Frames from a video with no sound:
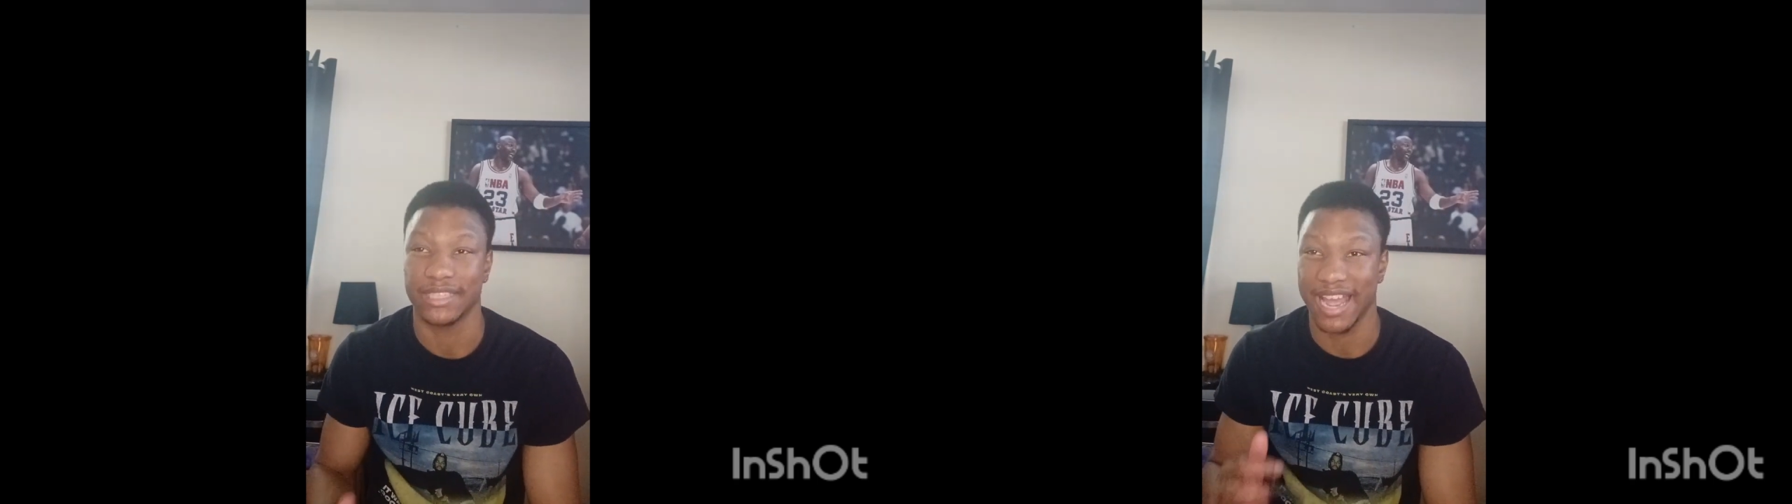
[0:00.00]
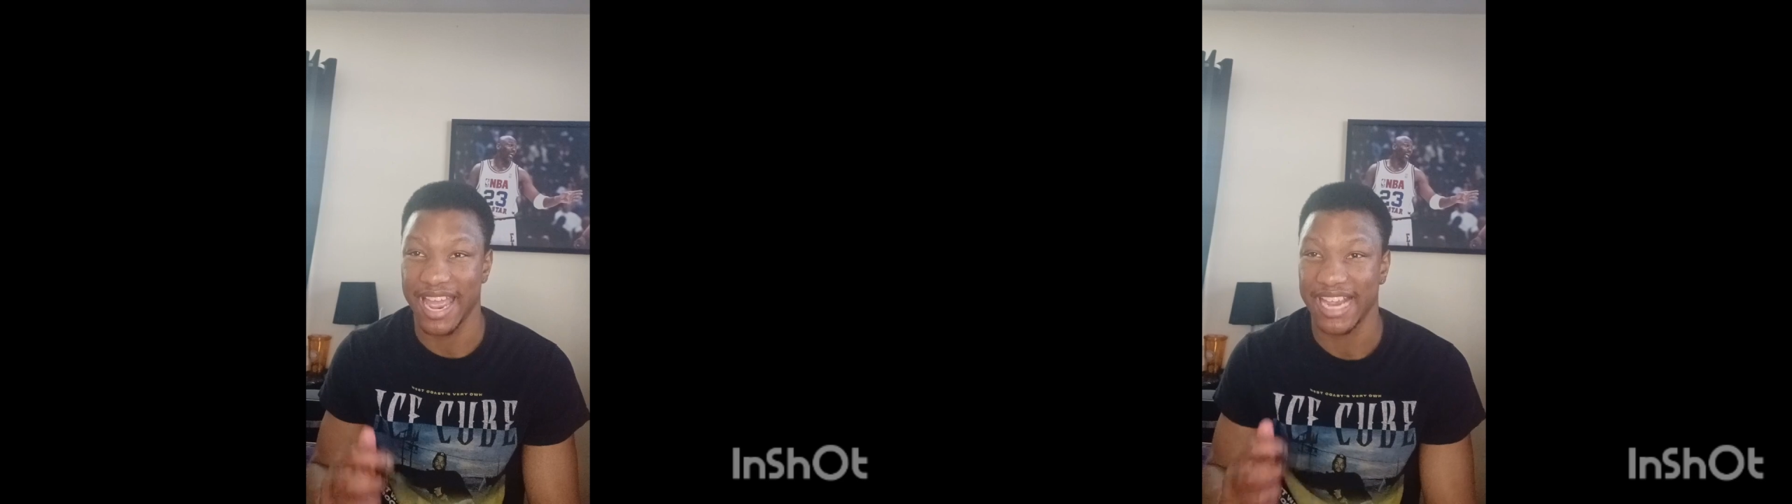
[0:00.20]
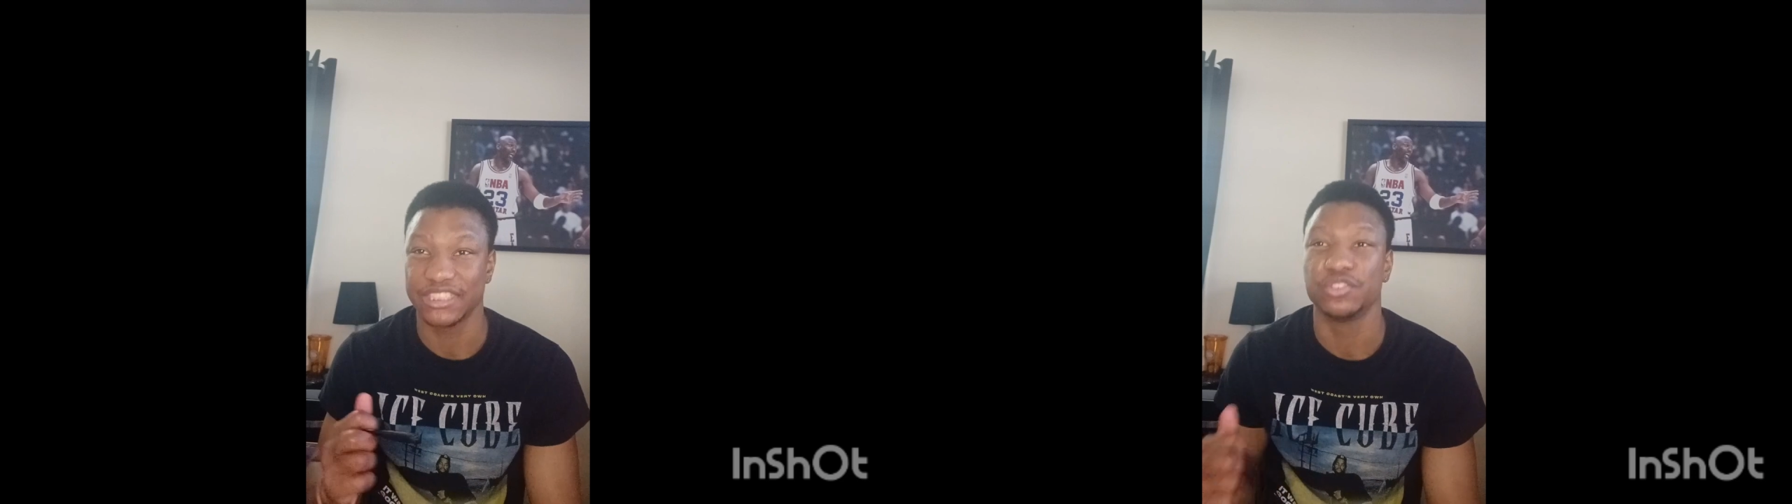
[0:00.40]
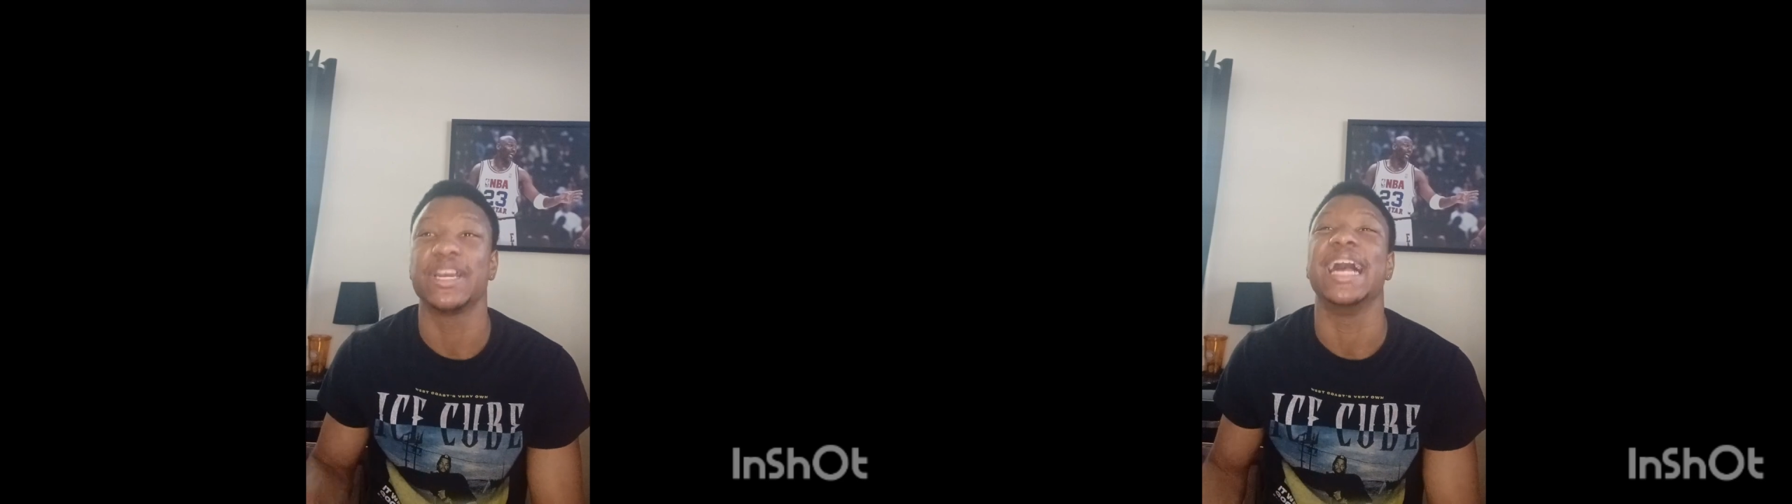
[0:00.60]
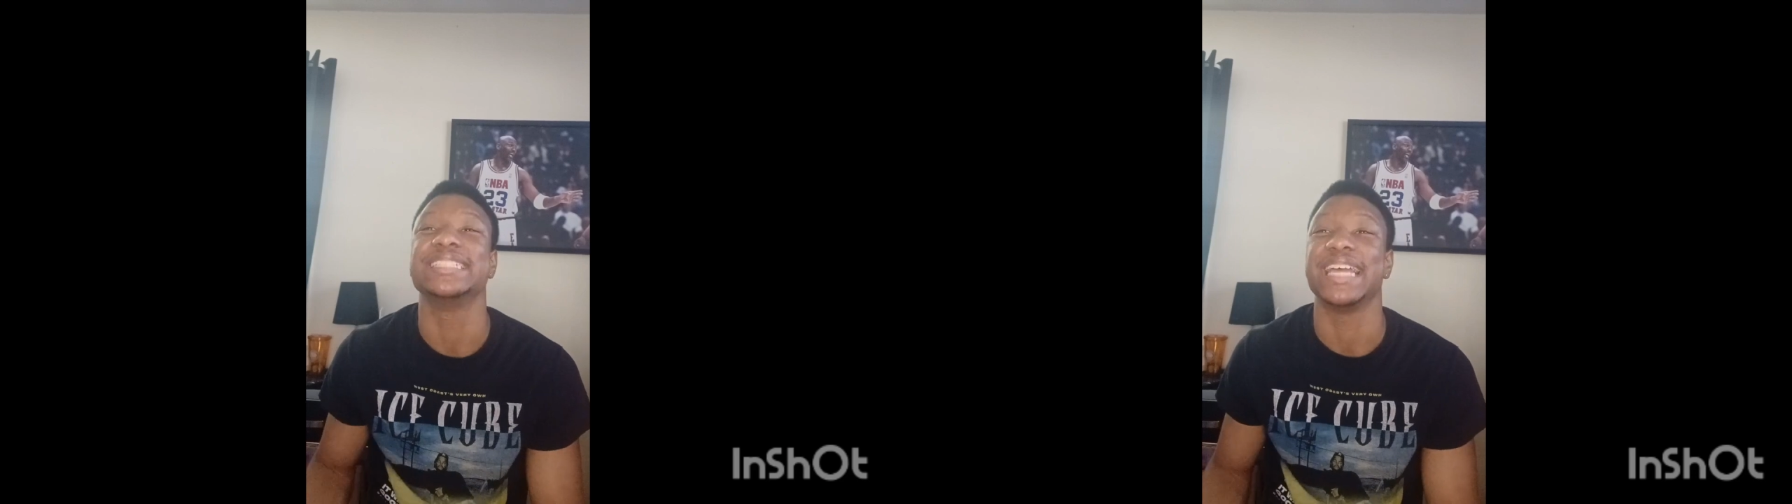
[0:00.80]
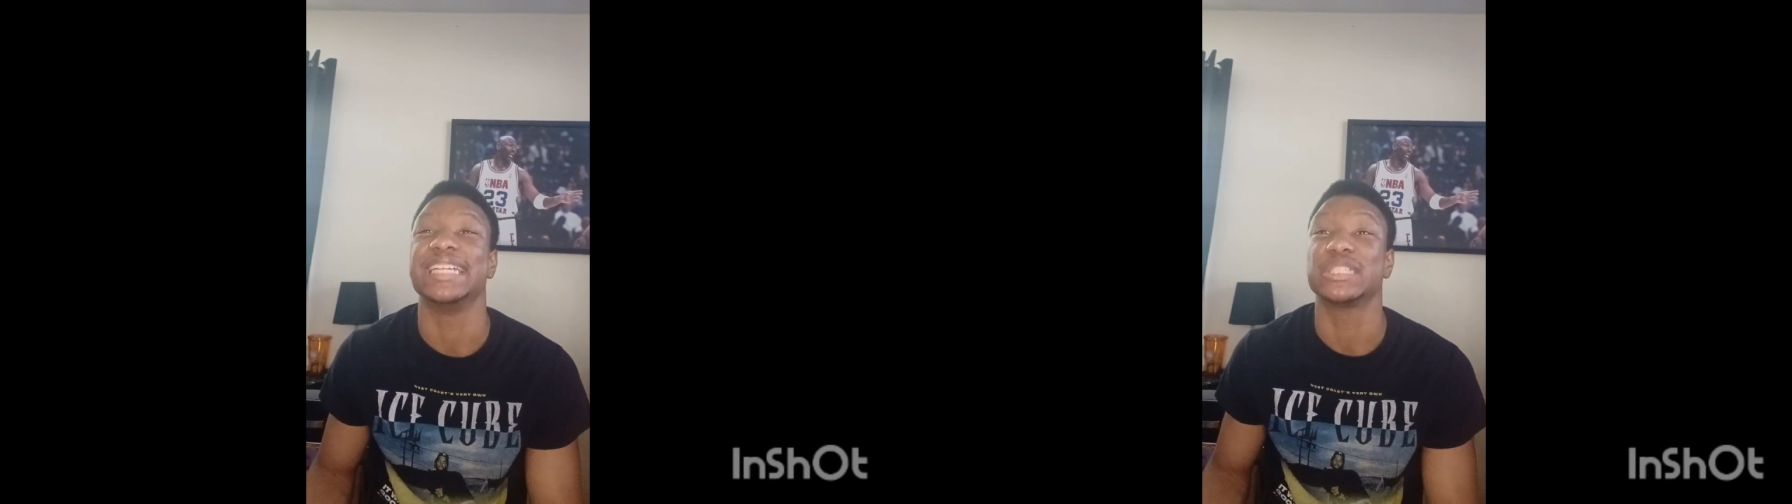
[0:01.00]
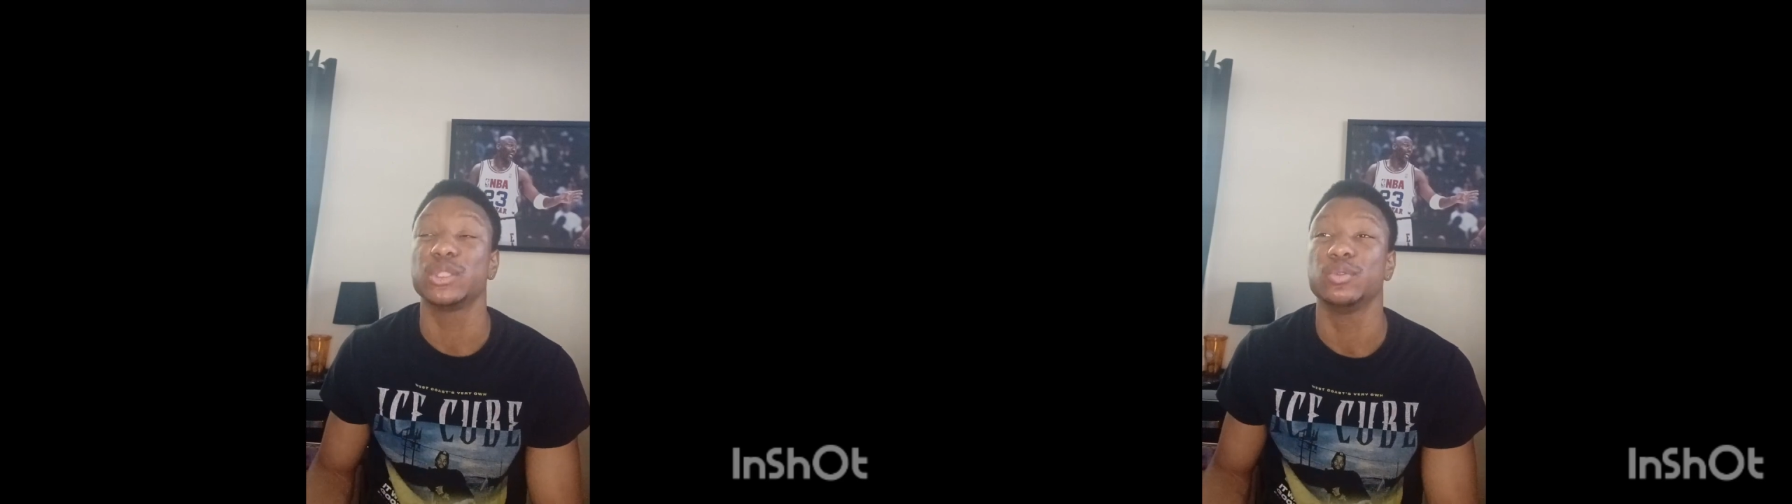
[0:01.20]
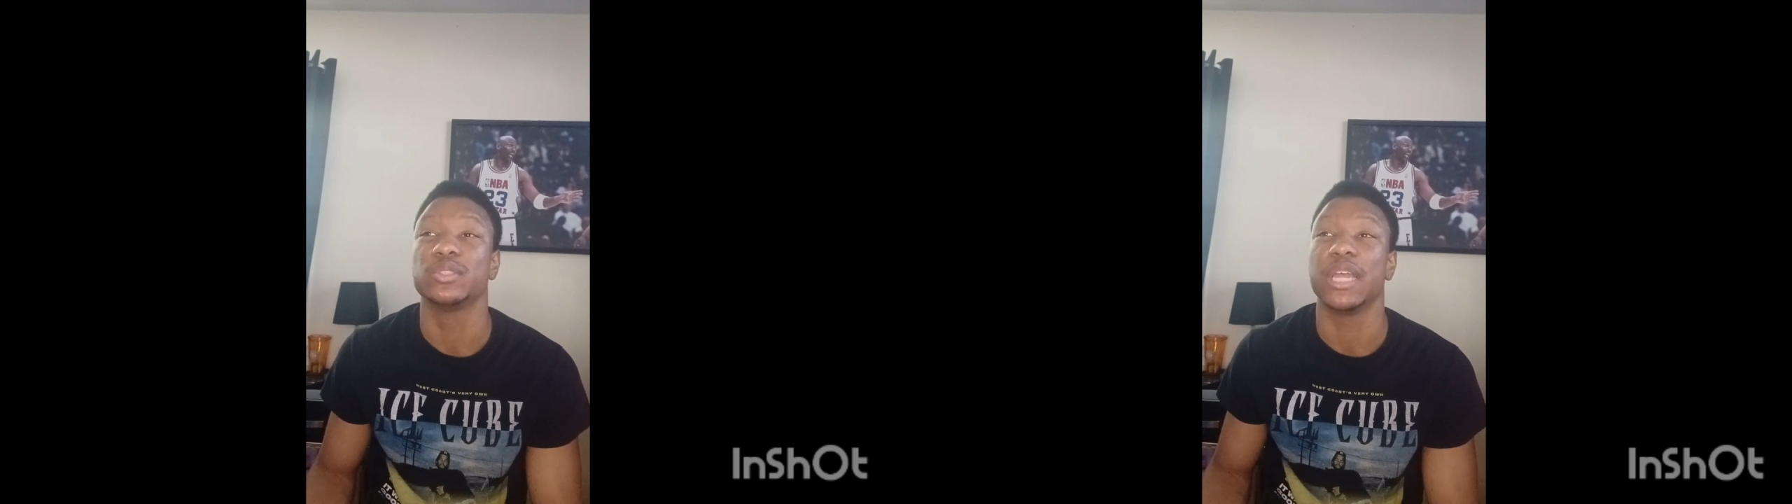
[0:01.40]
I asked you guys that
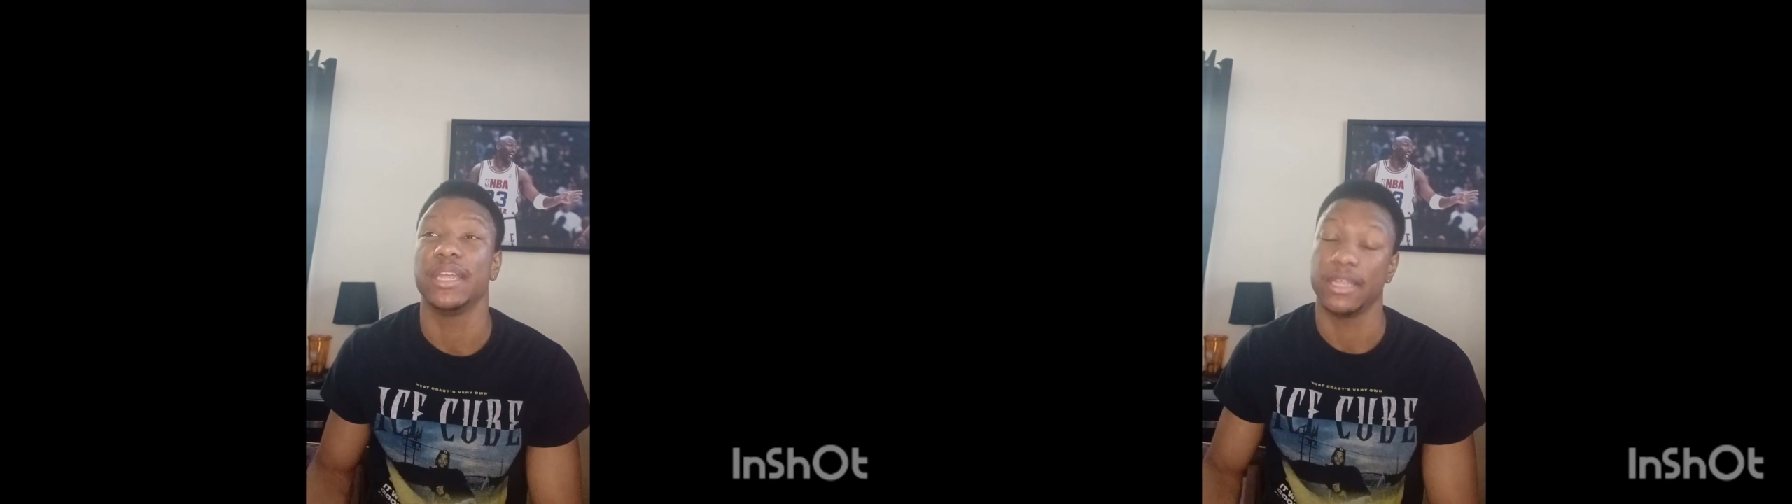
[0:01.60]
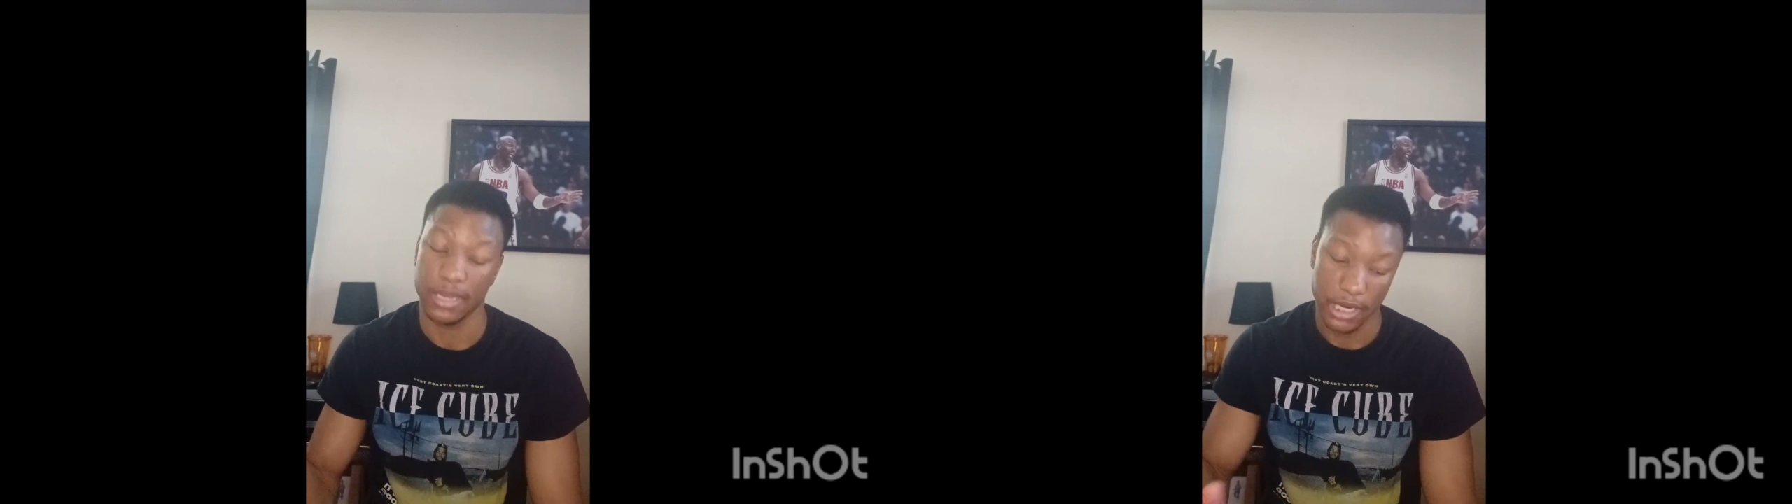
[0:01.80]
Tuesday.